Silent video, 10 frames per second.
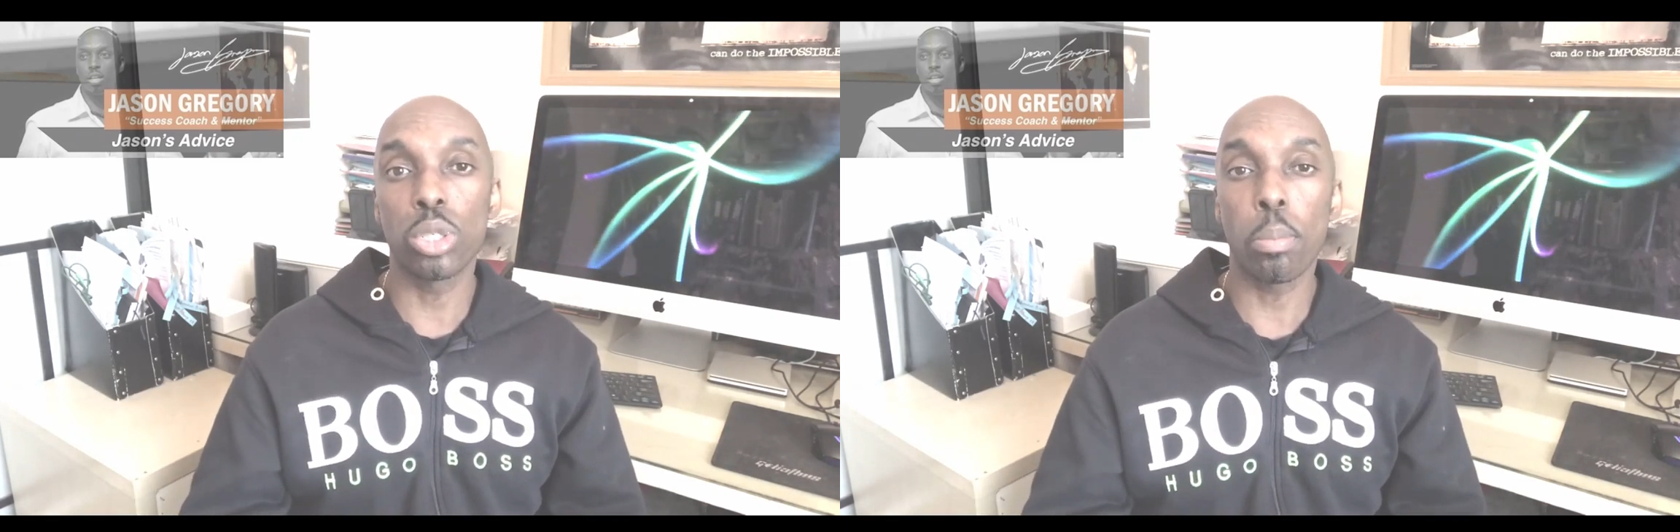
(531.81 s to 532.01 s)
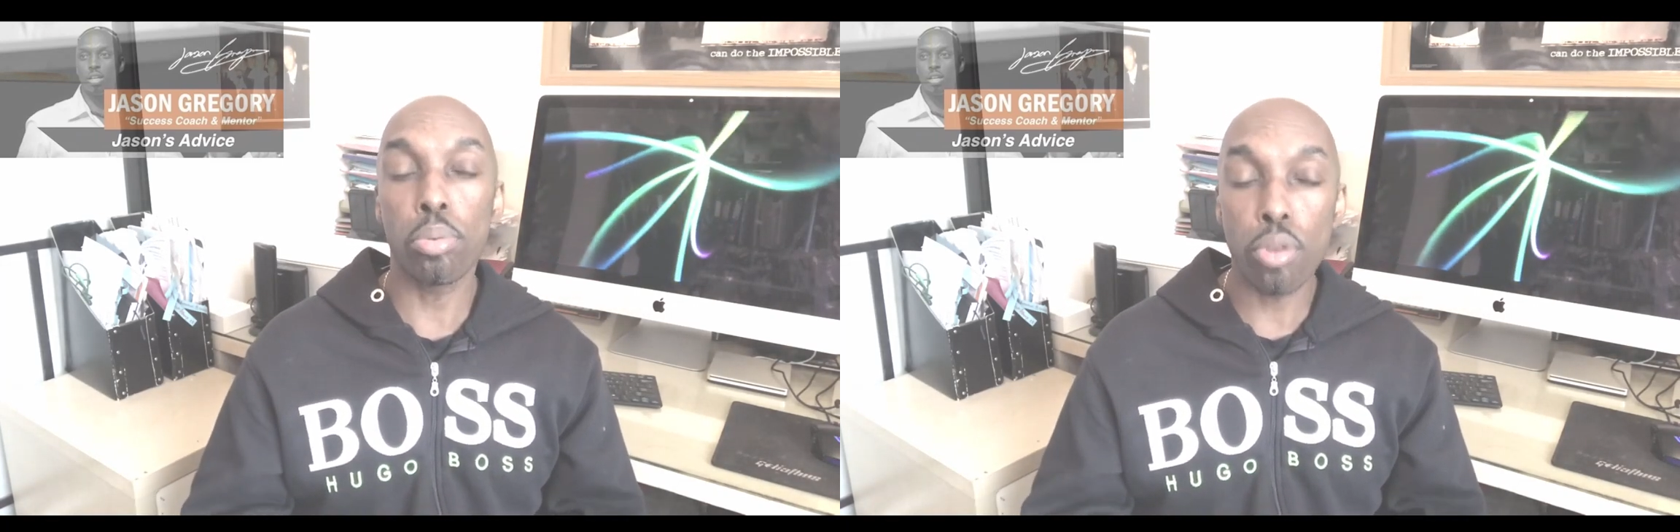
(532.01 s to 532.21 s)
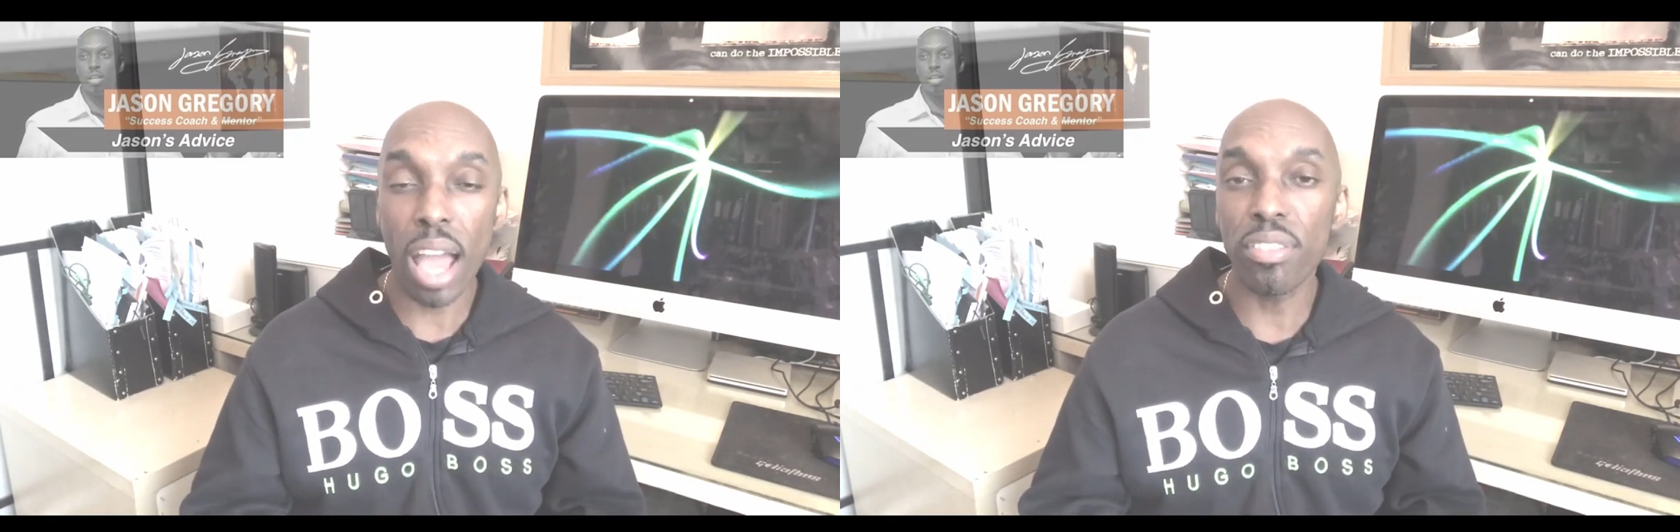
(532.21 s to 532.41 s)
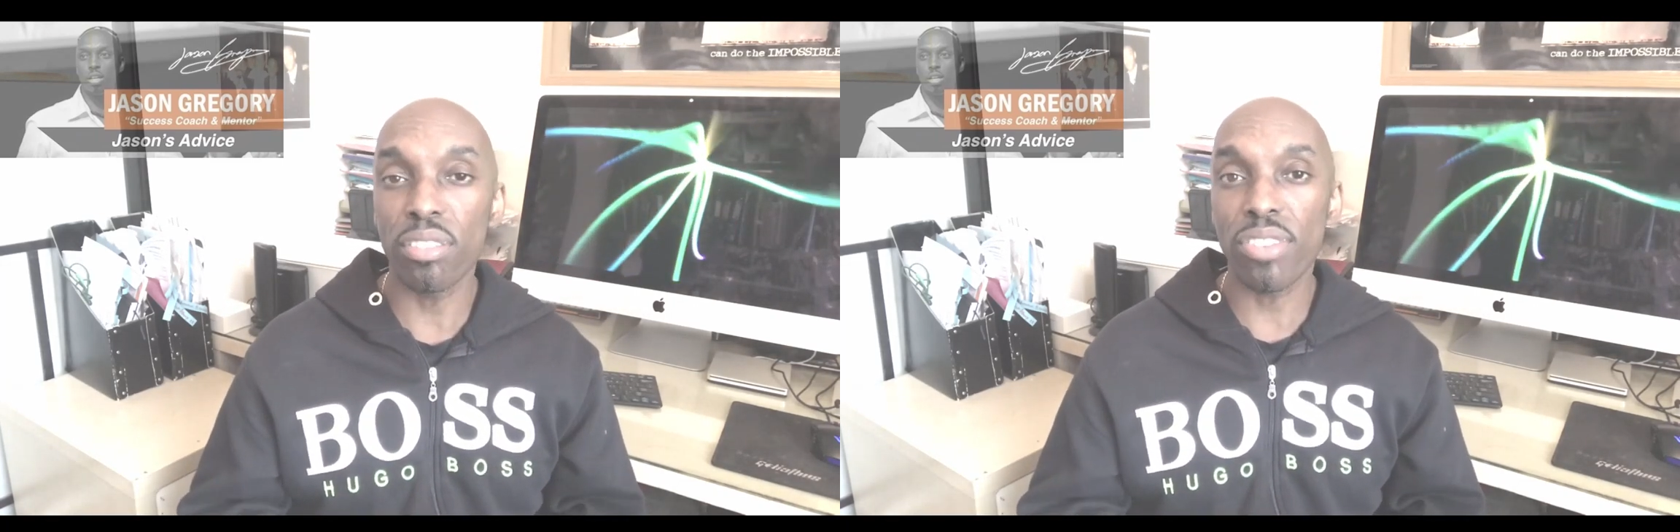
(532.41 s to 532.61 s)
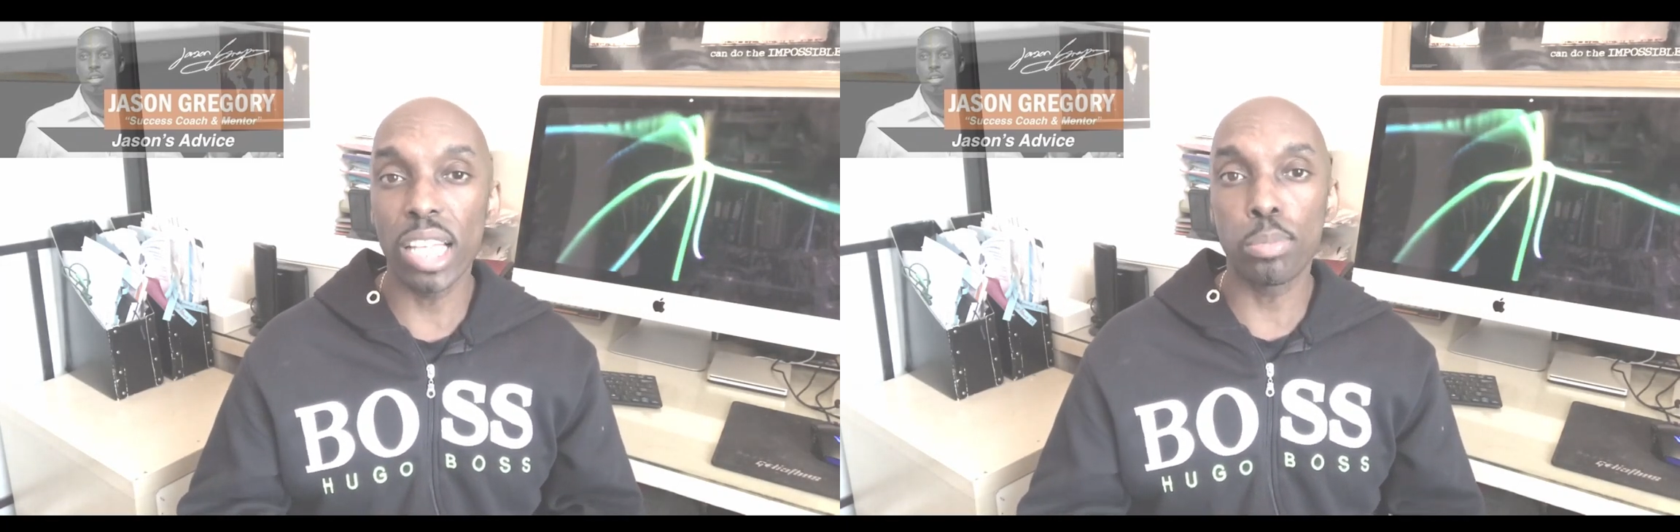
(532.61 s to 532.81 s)
to a
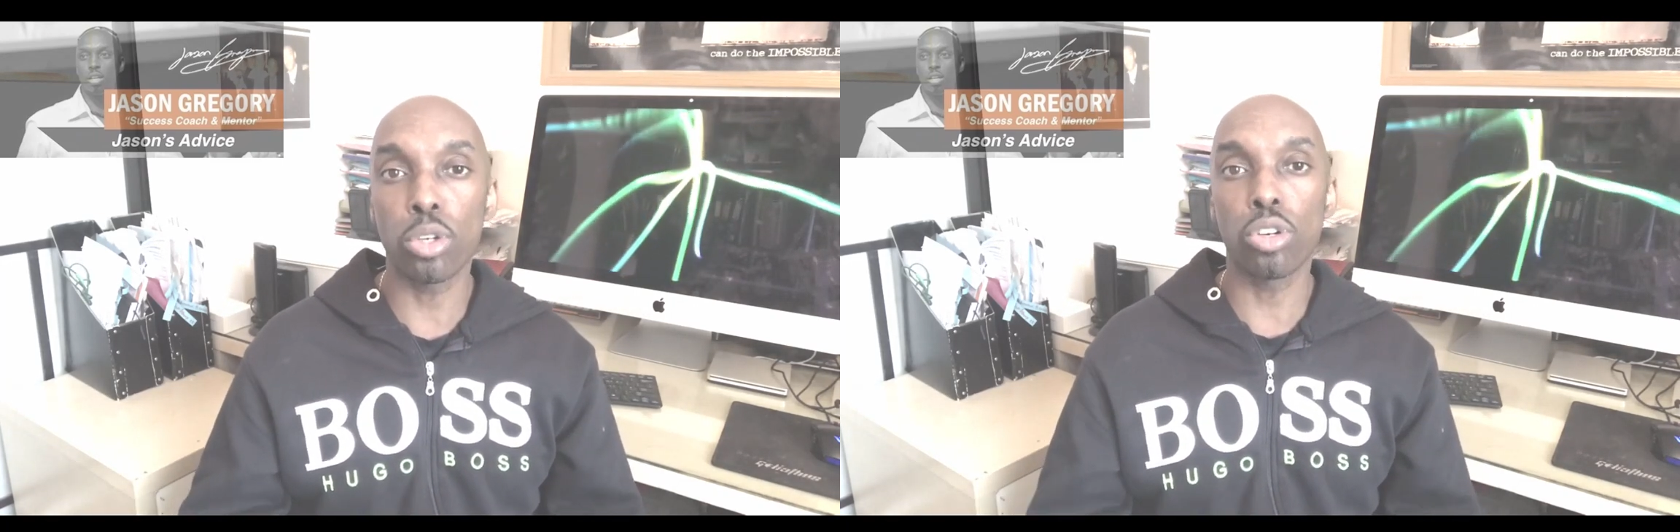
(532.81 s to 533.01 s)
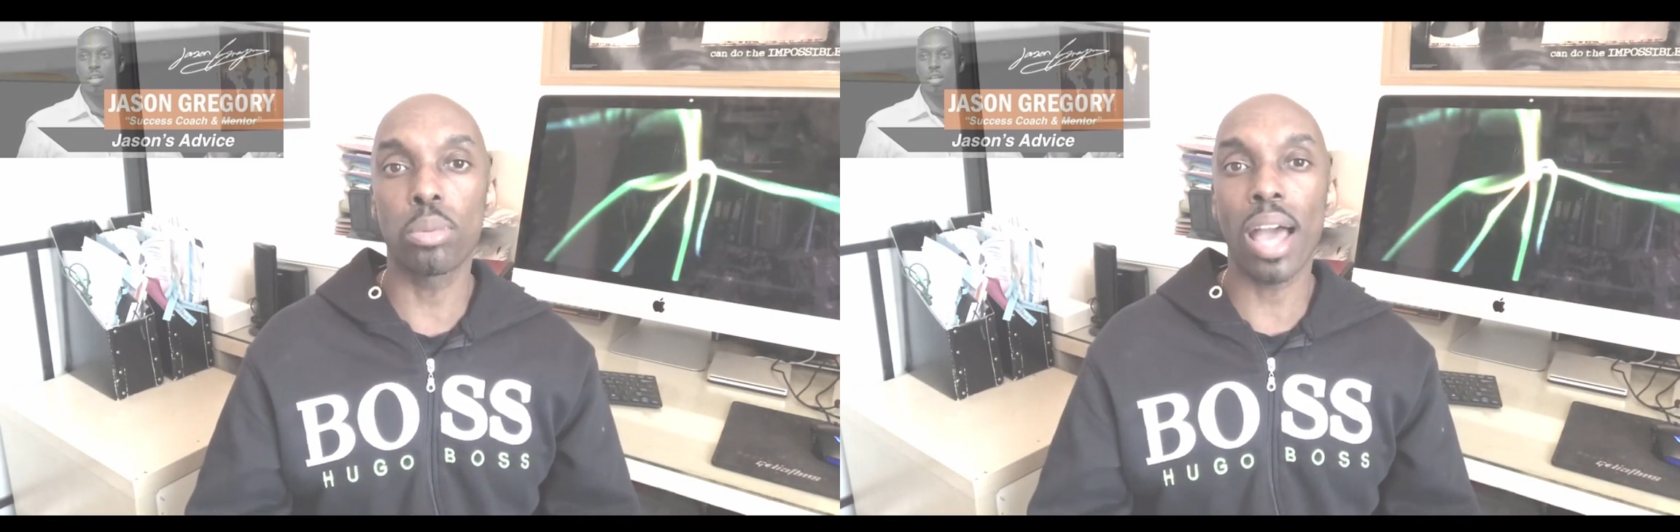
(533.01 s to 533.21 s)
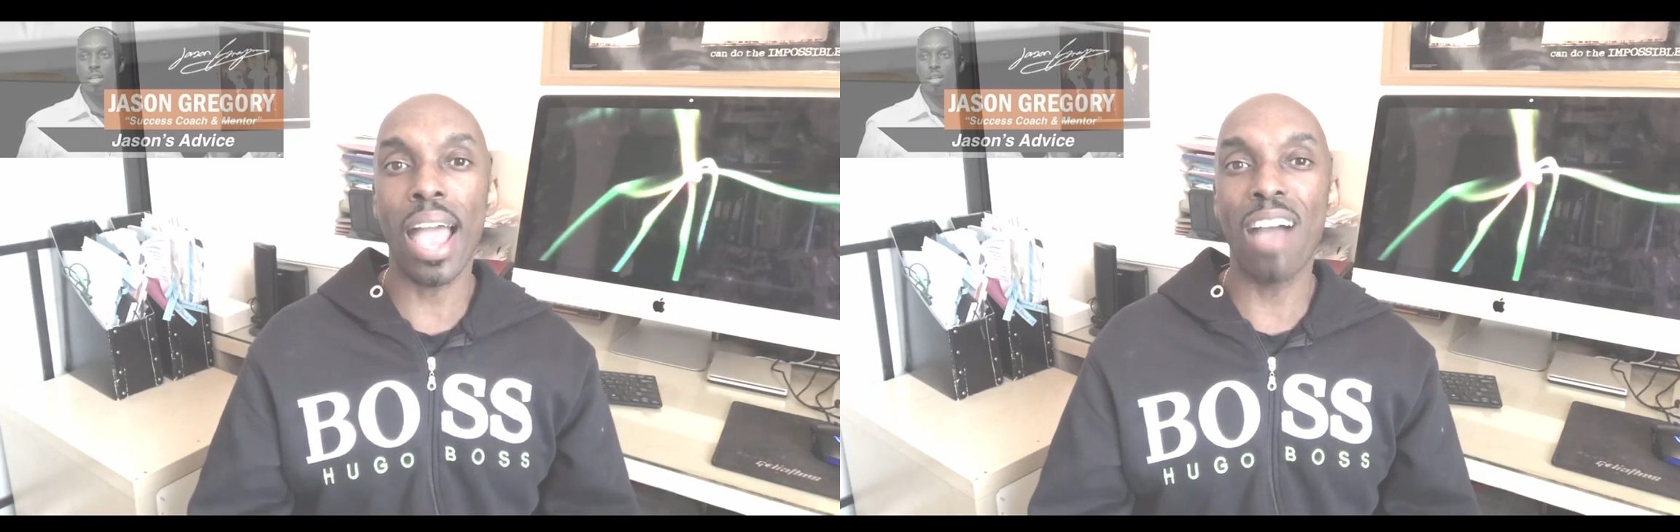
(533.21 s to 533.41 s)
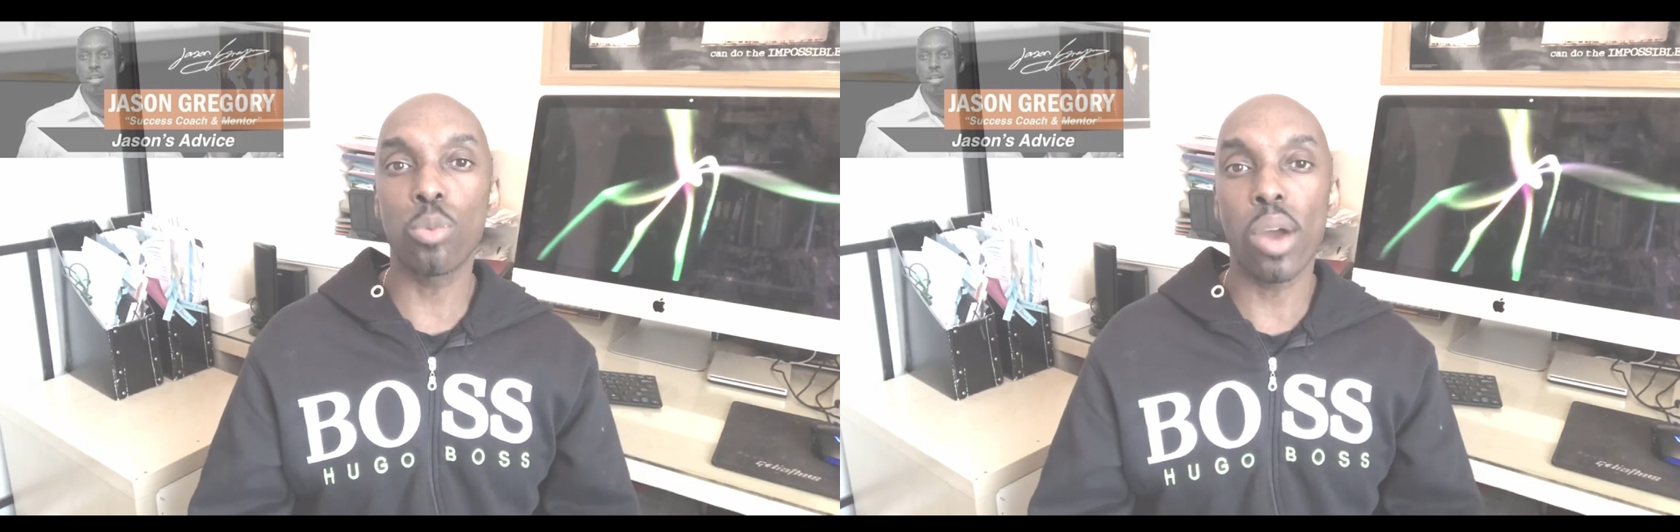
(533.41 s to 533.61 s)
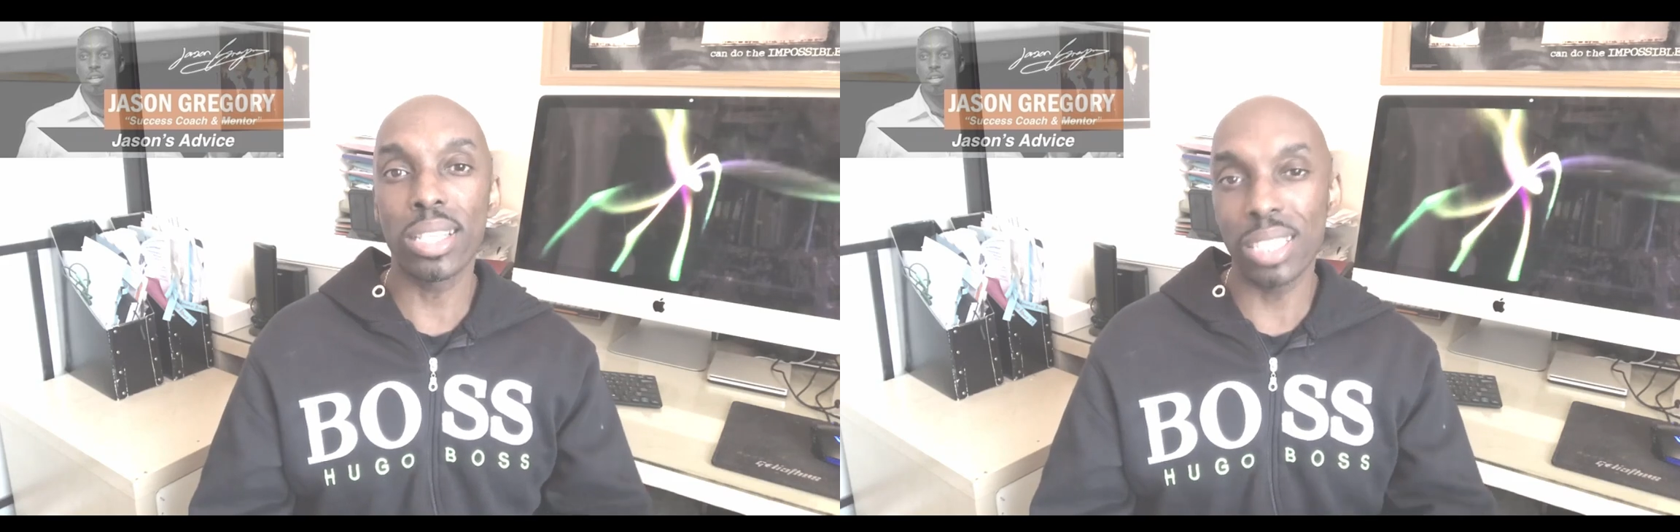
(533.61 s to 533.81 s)
private Facebook group that I have
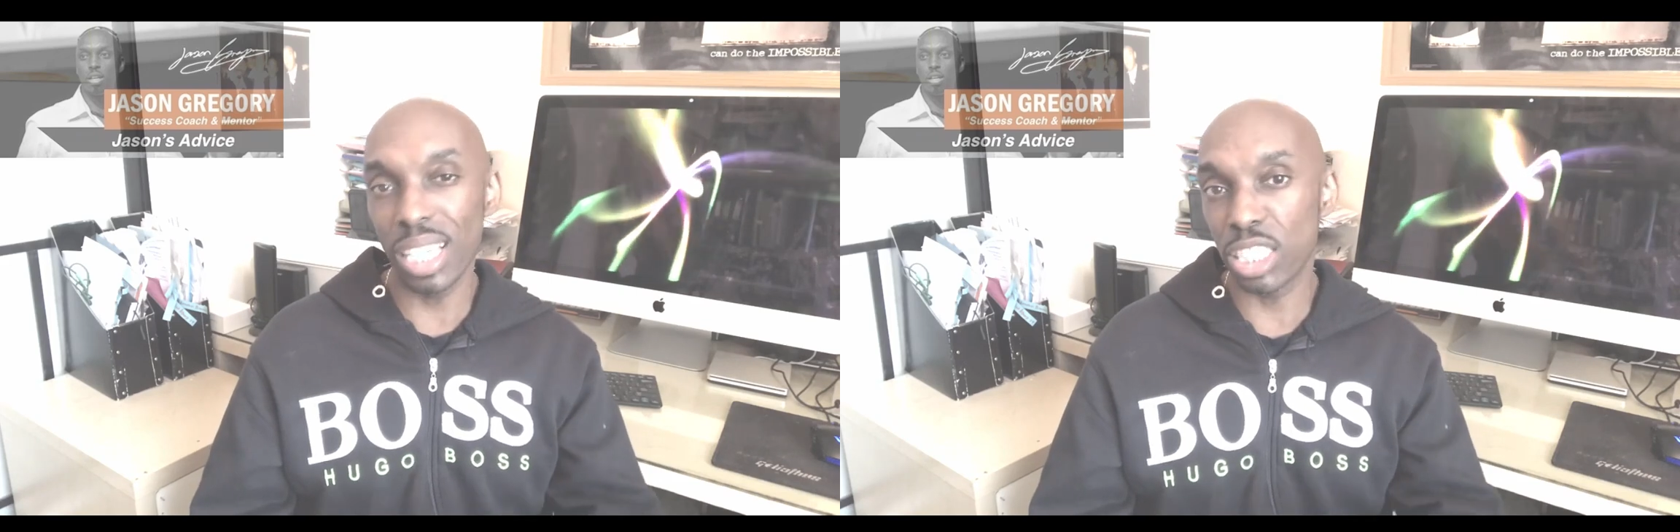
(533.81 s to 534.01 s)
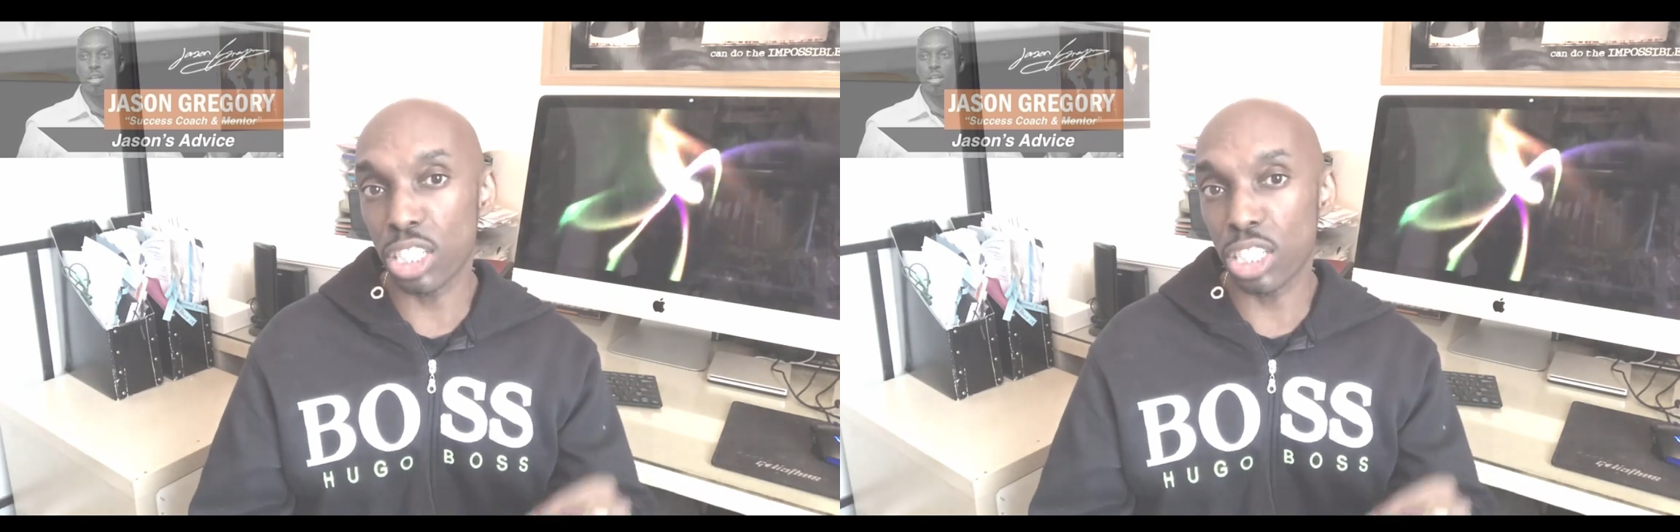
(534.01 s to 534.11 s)
where I teach